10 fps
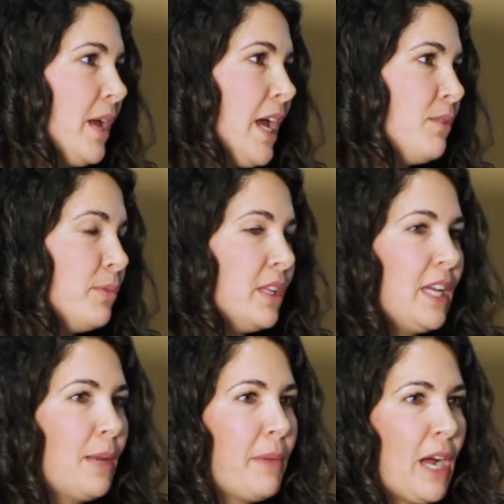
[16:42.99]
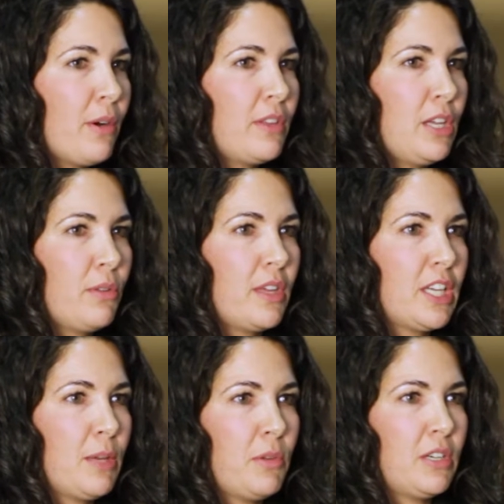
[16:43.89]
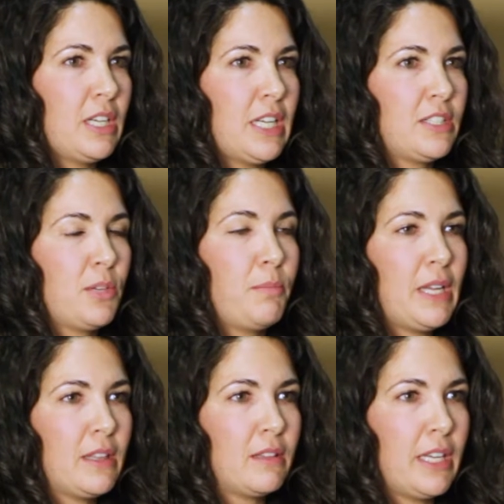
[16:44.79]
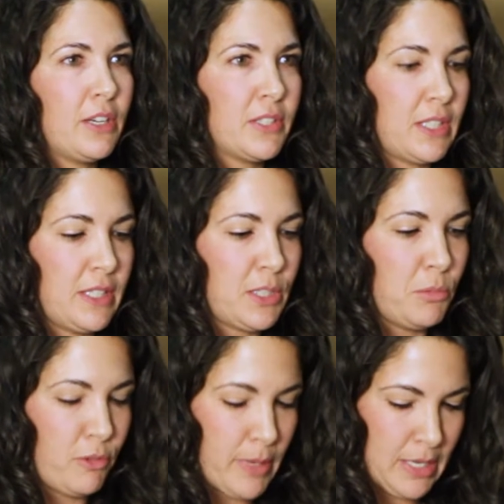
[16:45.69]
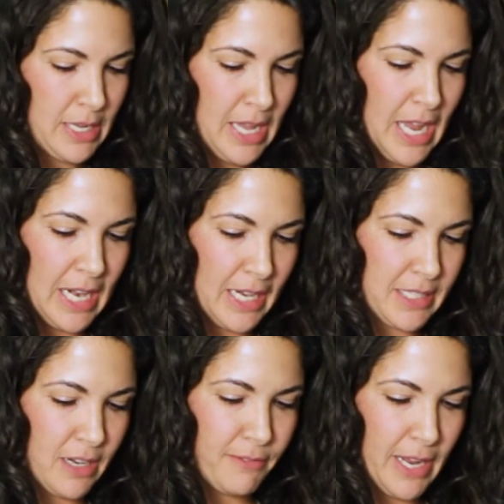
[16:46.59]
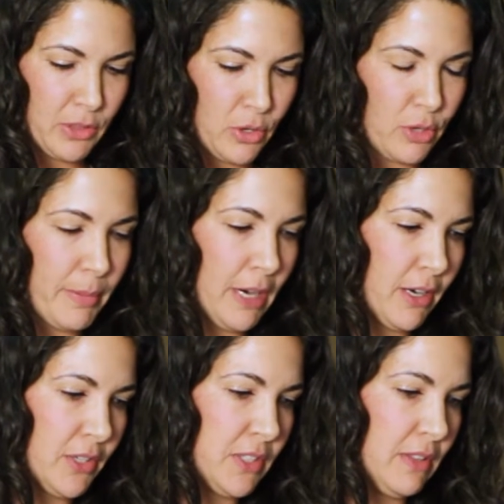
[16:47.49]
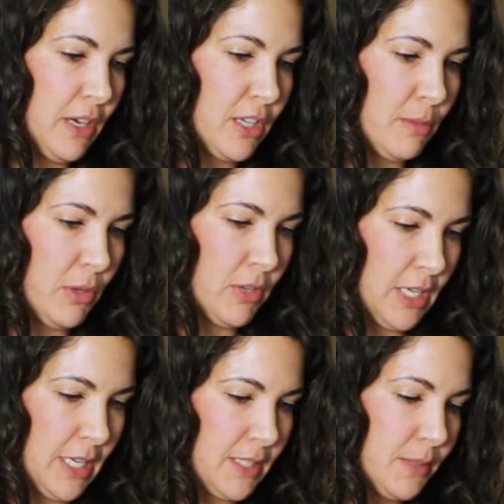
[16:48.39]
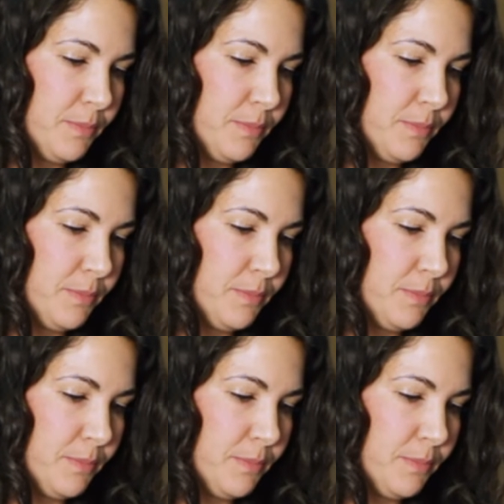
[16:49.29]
and really empower the youth and community to be the leaders in this movement and identify local barriers in their communities.